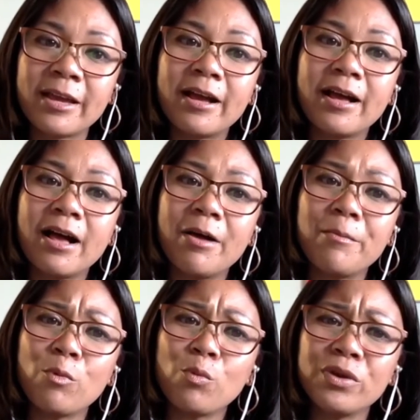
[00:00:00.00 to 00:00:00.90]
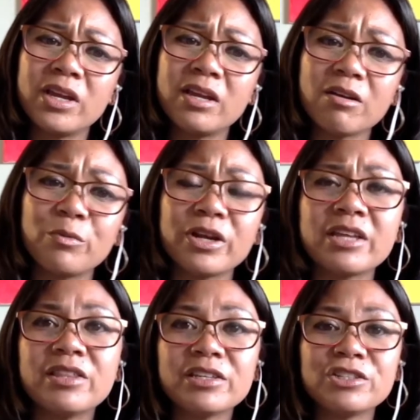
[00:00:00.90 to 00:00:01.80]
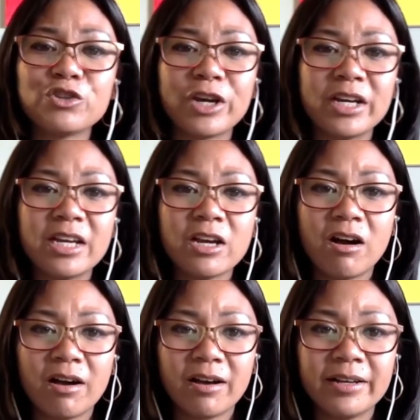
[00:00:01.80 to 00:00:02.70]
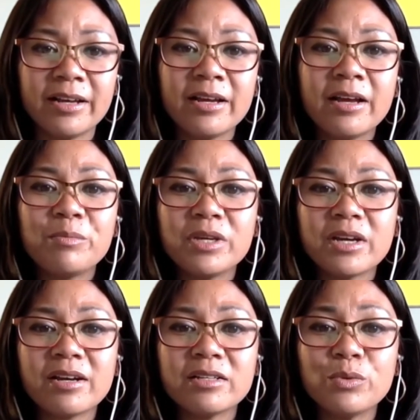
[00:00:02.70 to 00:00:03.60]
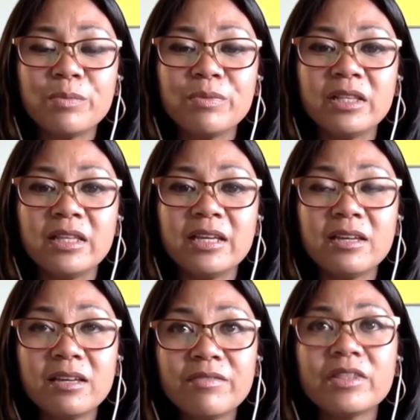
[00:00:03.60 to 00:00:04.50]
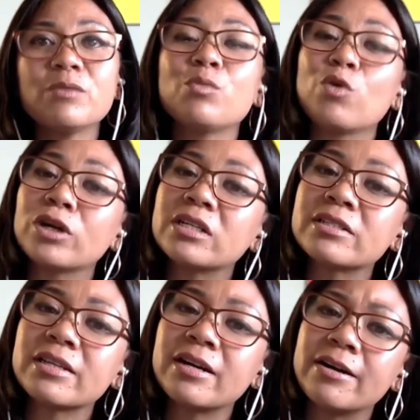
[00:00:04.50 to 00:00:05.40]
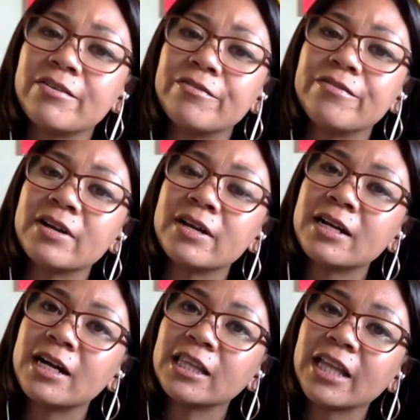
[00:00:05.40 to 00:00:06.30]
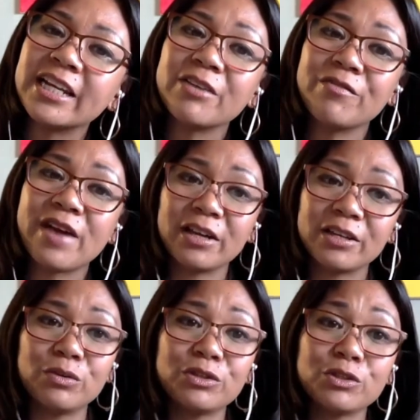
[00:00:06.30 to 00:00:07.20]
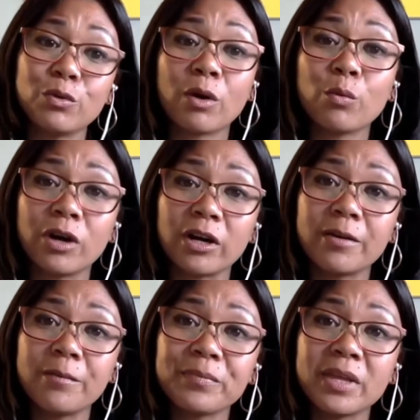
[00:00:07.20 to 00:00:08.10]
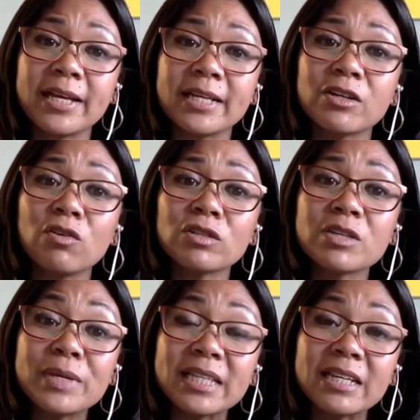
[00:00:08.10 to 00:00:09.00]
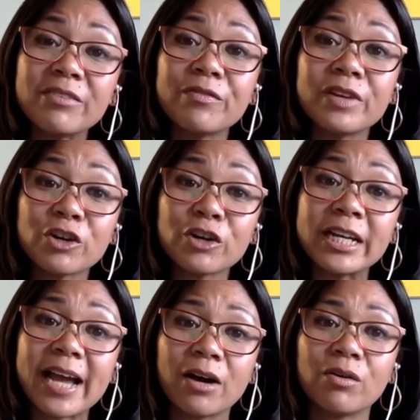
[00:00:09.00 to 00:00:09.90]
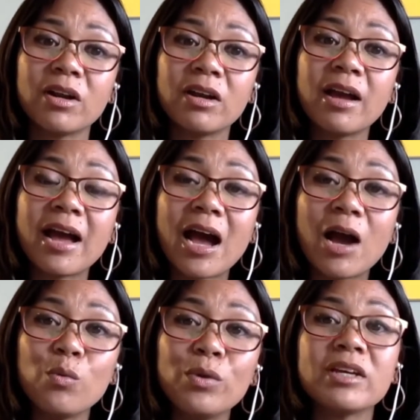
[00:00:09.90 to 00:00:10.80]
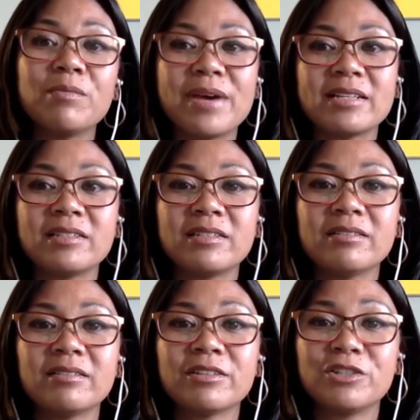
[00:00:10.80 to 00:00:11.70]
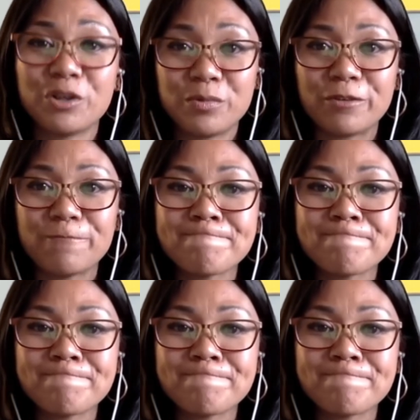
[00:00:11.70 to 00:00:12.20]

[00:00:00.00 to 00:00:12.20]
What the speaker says: We are bringing this training on because we believe in the importance of aligning values to our work and ultimately figuring out how we can best contribute.